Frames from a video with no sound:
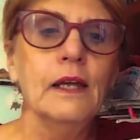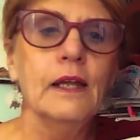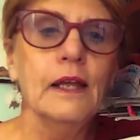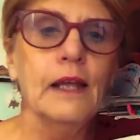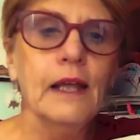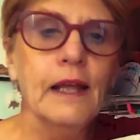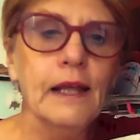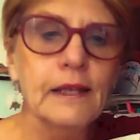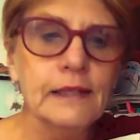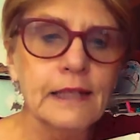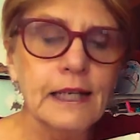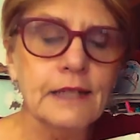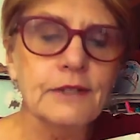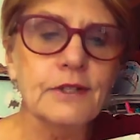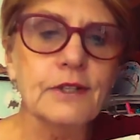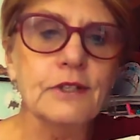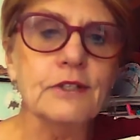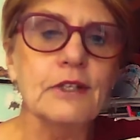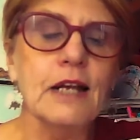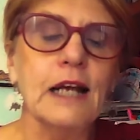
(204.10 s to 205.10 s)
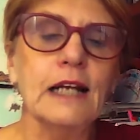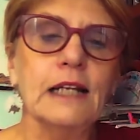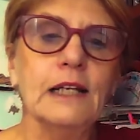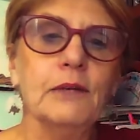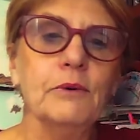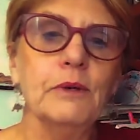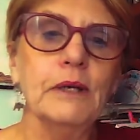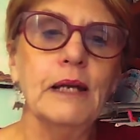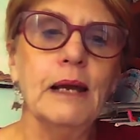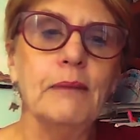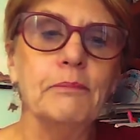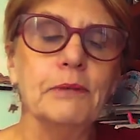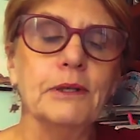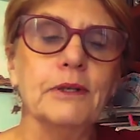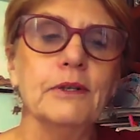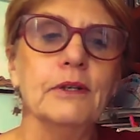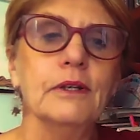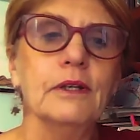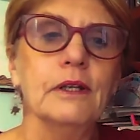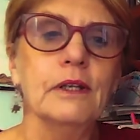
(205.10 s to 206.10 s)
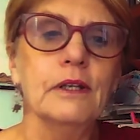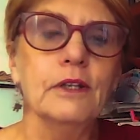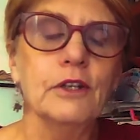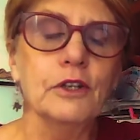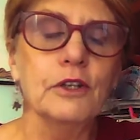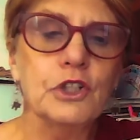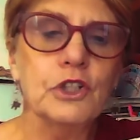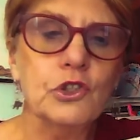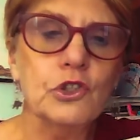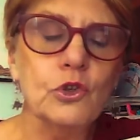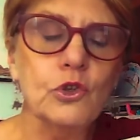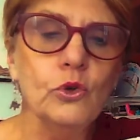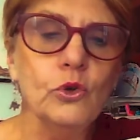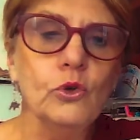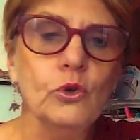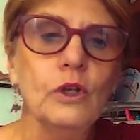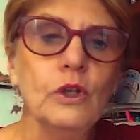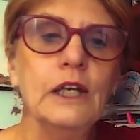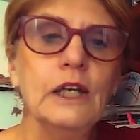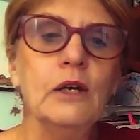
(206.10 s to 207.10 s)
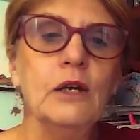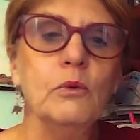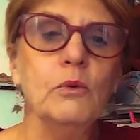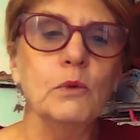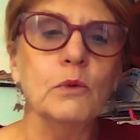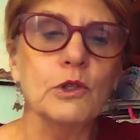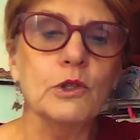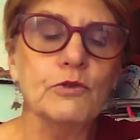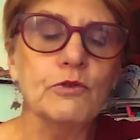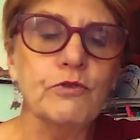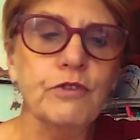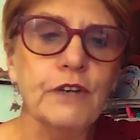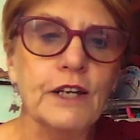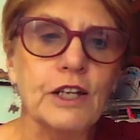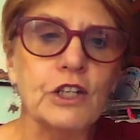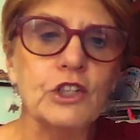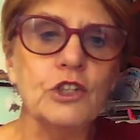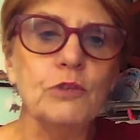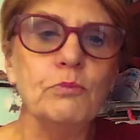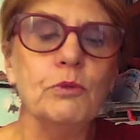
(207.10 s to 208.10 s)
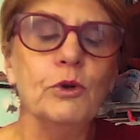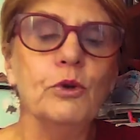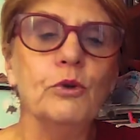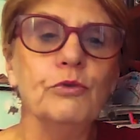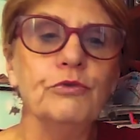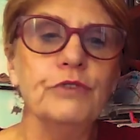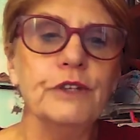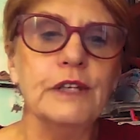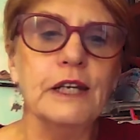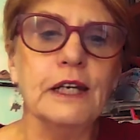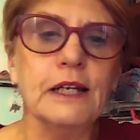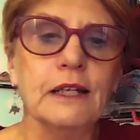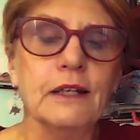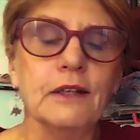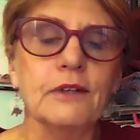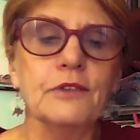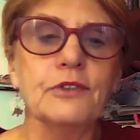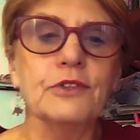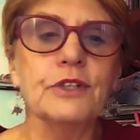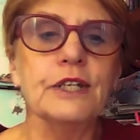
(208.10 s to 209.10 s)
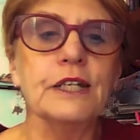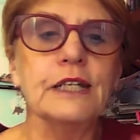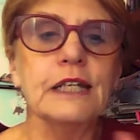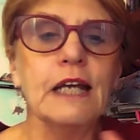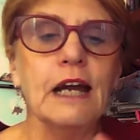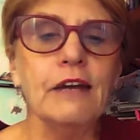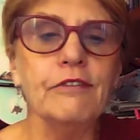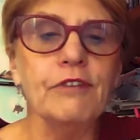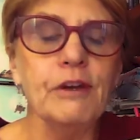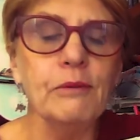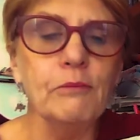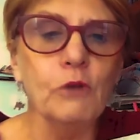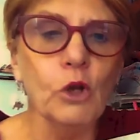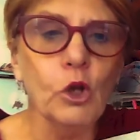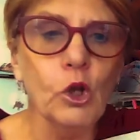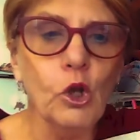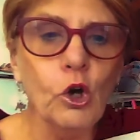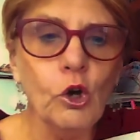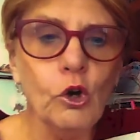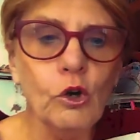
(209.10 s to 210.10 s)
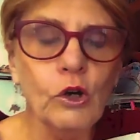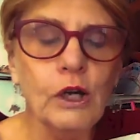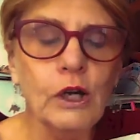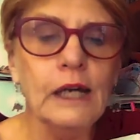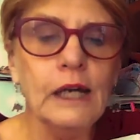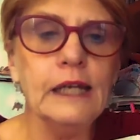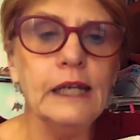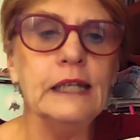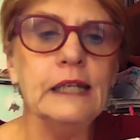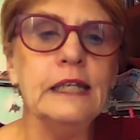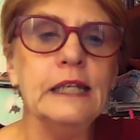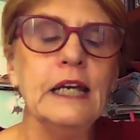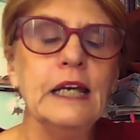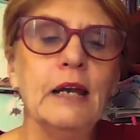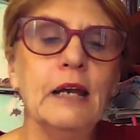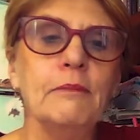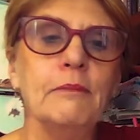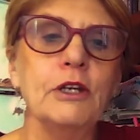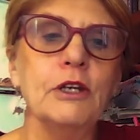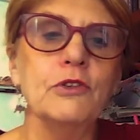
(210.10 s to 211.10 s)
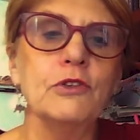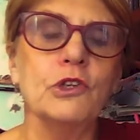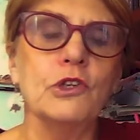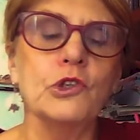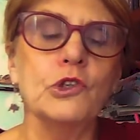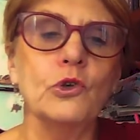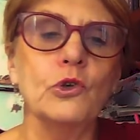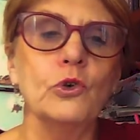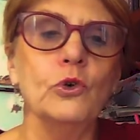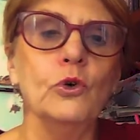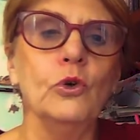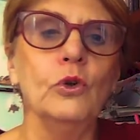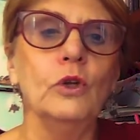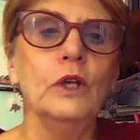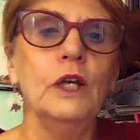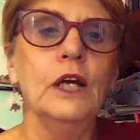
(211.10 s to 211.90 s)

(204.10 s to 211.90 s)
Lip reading: And that's exactly what happened. The schooling was flexible for Nicholas. It gave him longer in the elementary school.